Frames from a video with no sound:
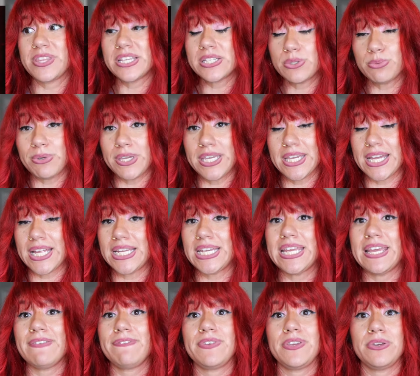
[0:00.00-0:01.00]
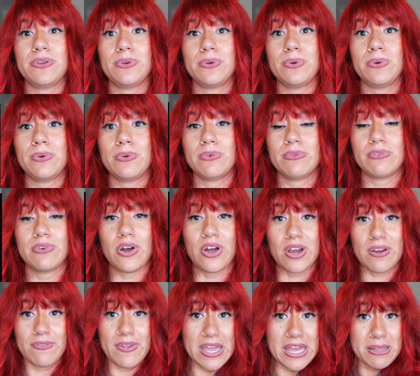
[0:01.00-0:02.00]
This weekend, if you
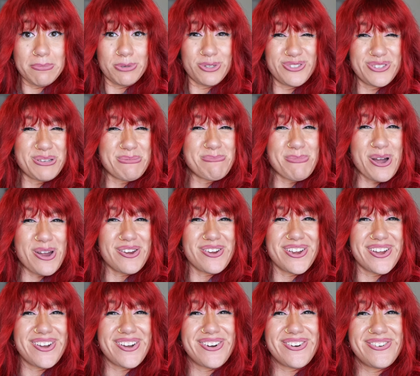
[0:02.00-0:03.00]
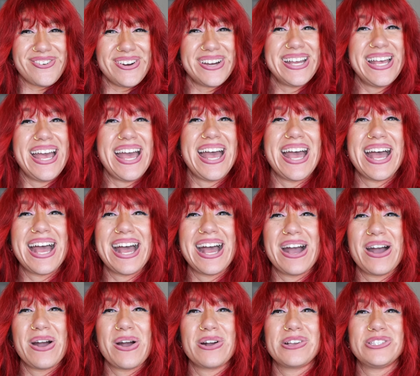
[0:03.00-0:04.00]
are available tomorrow,
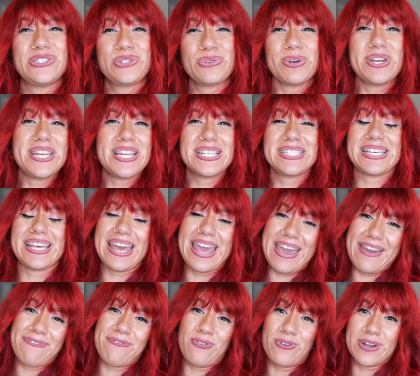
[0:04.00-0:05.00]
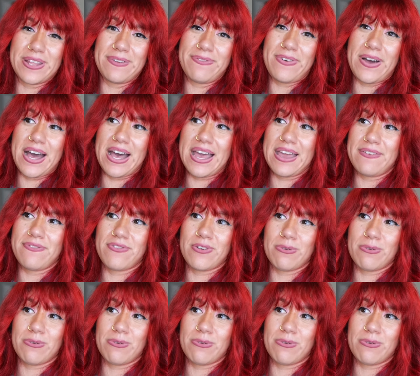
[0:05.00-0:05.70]
join us at F45